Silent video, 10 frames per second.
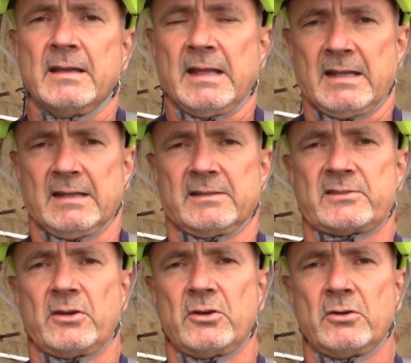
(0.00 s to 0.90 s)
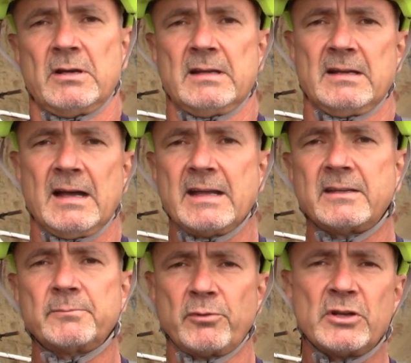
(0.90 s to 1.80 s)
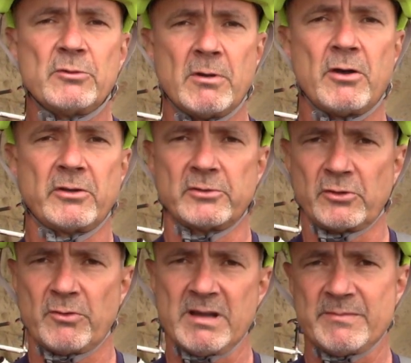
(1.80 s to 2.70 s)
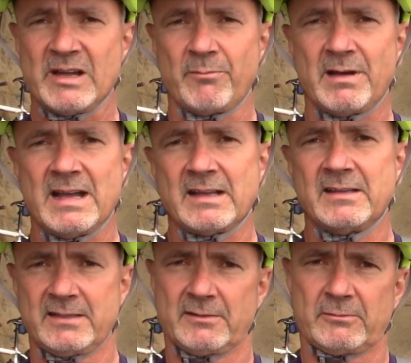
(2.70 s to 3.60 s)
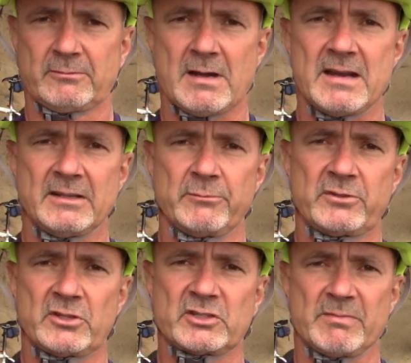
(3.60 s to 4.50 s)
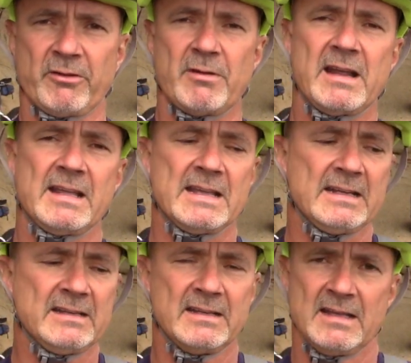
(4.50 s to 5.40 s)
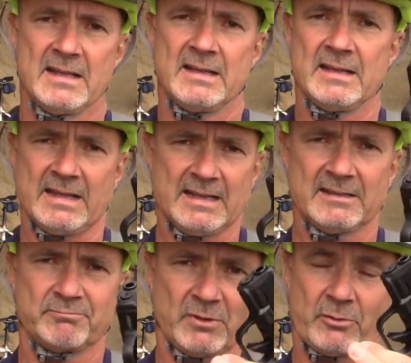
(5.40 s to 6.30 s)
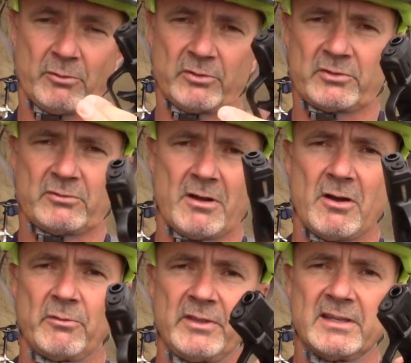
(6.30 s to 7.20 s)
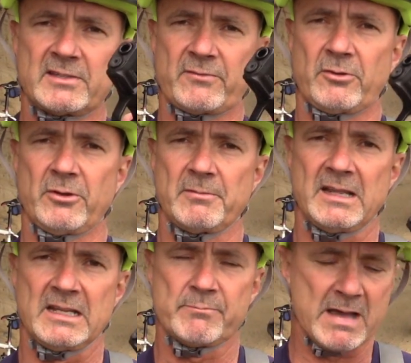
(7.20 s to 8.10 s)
and so I can pretty well control my mountain bike riding with just my right hand. And of course, draw this for any